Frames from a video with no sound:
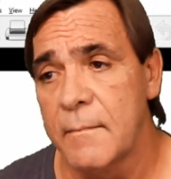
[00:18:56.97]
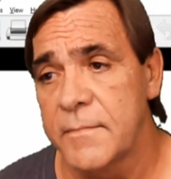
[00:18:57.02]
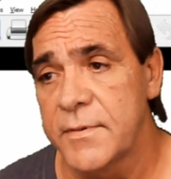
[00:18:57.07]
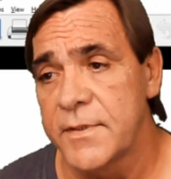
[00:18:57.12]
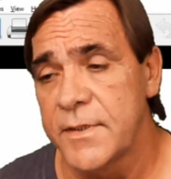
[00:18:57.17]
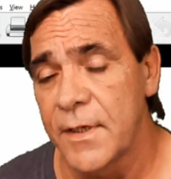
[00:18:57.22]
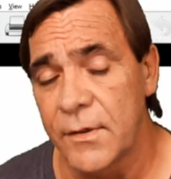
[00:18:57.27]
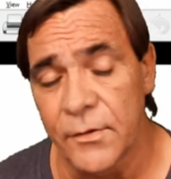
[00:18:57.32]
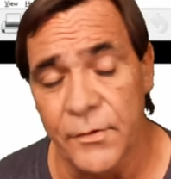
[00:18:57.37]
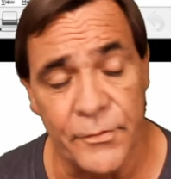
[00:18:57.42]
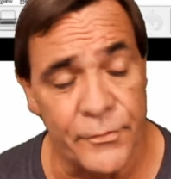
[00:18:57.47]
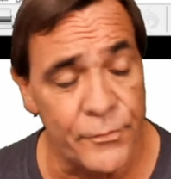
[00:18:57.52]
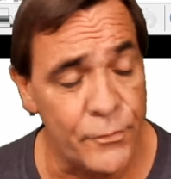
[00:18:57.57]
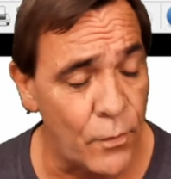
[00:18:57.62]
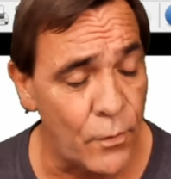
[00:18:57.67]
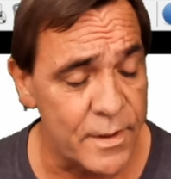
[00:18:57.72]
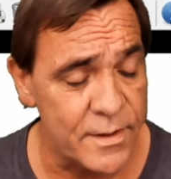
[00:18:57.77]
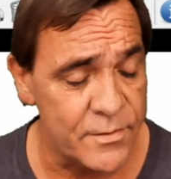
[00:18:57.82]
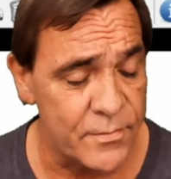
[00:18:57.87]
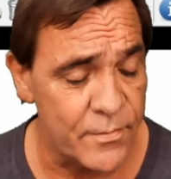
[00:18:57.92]
signal to
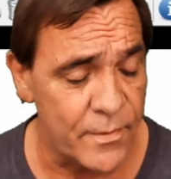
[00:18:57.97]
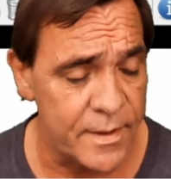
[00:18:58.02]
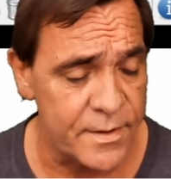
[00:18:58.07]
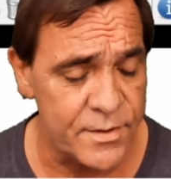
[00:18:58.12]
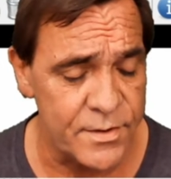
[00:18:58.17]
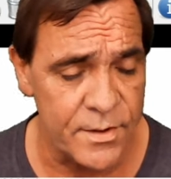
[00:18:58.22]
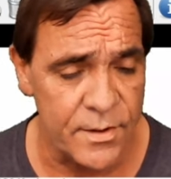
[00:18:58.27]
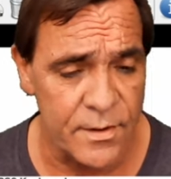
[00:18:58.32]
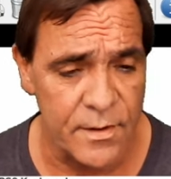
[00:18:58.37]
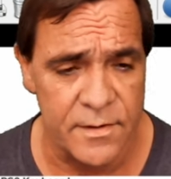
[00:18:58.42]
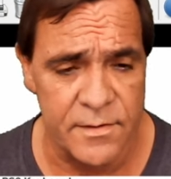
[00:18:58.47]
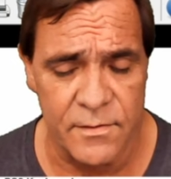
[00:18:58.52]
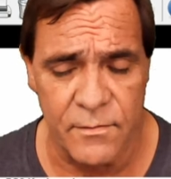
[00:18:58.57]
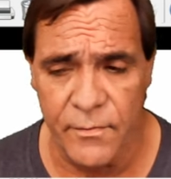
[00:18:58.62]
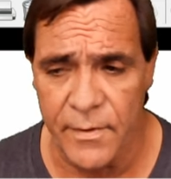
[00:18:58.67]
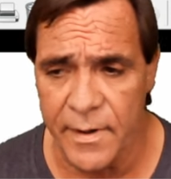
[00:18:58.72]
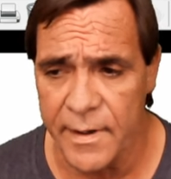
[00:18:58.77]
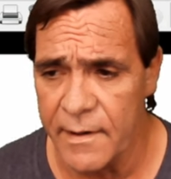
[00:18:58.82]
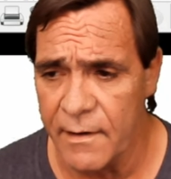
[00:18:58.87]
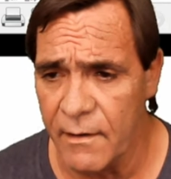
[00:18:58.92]
noise ratios
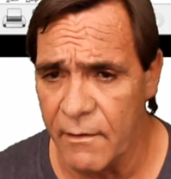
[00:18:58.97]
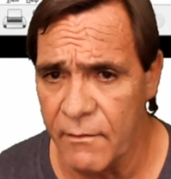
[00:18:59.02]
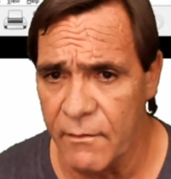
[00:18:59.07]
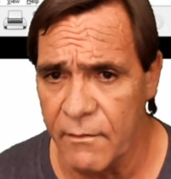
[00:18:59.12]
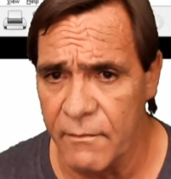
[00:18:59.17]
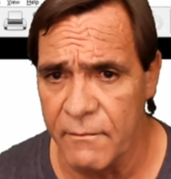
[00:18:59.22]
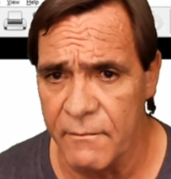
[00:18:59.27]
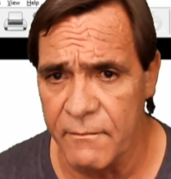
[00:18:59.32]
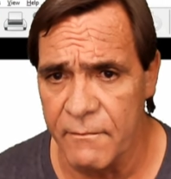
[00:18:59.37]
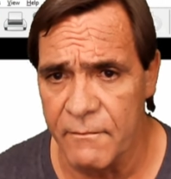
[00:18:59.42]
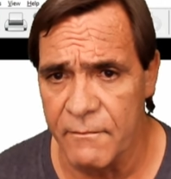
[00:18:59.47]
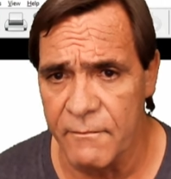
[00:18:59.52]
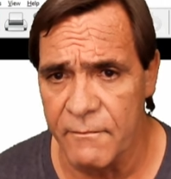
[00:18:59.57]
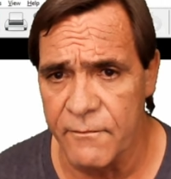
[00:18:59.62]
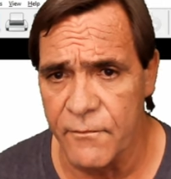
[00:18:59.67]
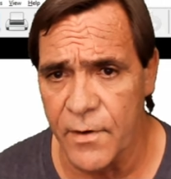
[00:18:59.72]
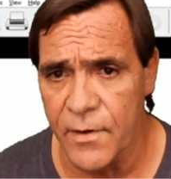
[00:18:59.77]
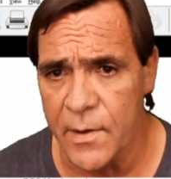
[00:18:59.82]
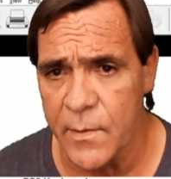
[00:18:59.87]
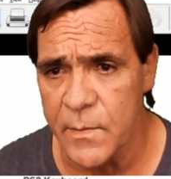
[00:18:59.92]
and radio
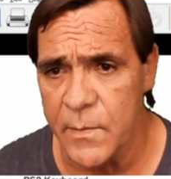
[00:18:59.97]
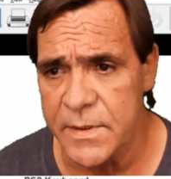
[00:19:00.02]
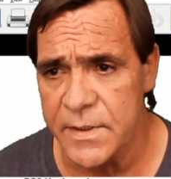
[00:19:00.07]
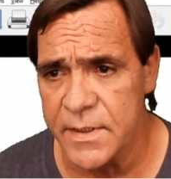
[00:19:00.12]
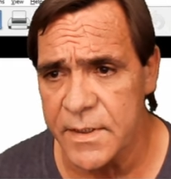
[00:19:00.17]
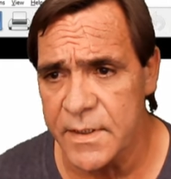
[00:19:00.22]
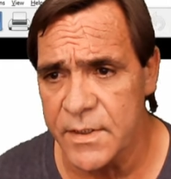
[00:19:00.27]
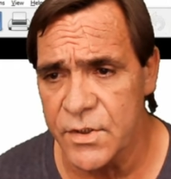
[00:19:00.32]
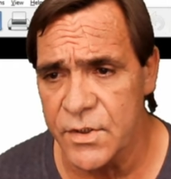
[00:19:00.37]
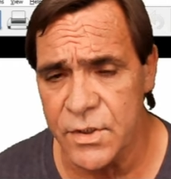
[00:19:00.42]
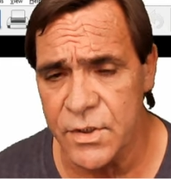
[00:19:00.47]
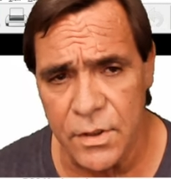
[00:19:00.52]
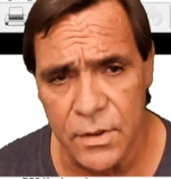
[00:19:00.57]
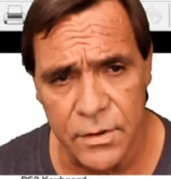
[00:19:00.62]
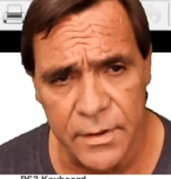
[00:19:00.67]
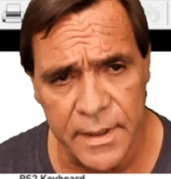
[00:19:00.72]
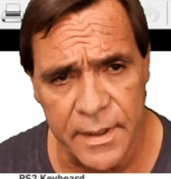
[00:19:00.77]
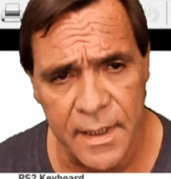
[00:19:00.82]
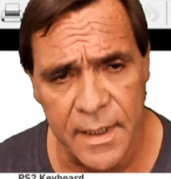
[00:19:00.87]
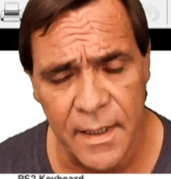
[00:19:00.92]
frequency
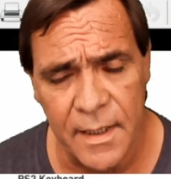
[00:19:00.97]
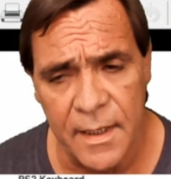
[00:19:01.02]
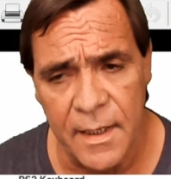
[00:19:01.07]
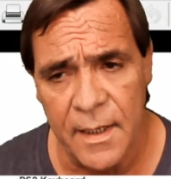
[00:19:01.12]
shielding,